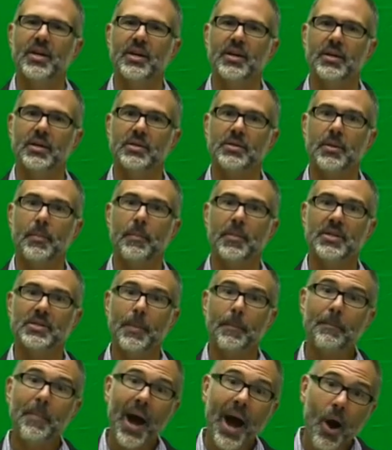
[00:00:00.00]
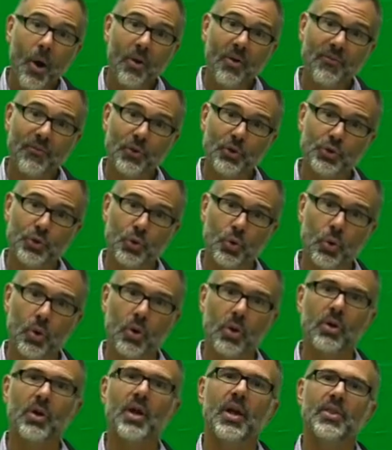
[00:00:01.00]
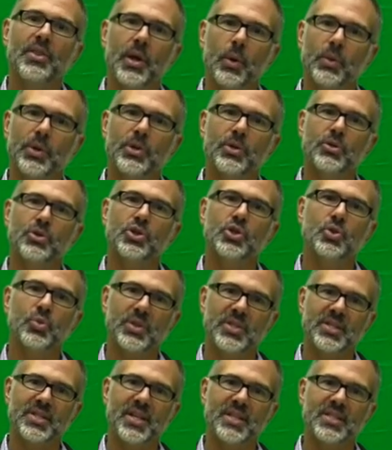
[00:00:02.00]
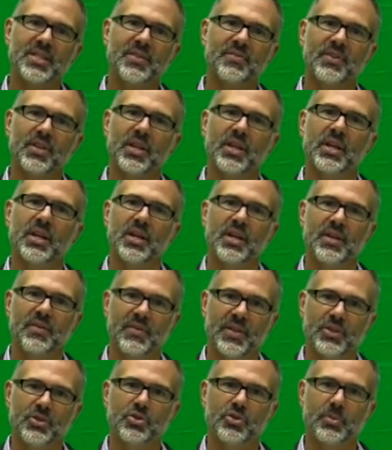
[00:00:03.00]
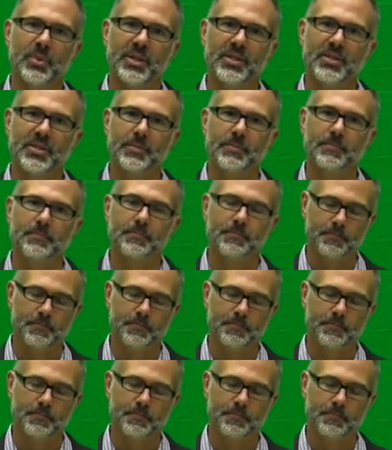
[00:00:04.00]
is a powerful tool that we use to assess the validity of instruments.